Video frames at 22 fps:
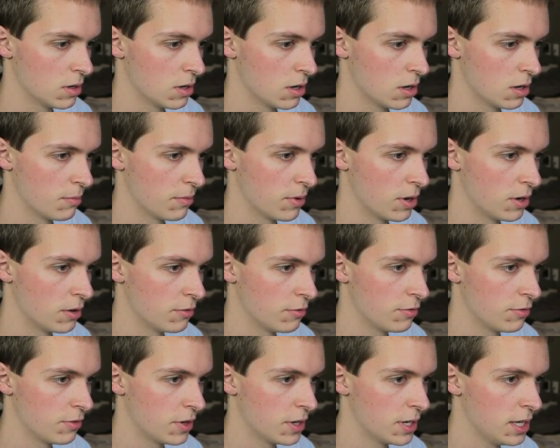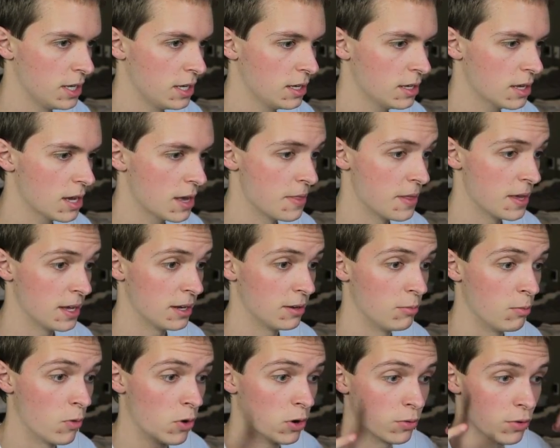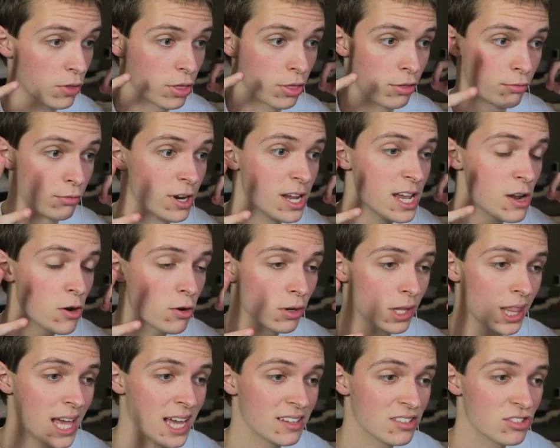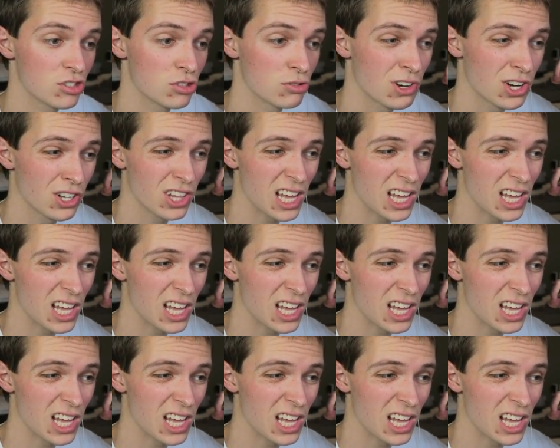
Unfunny, and then one with 3 or less,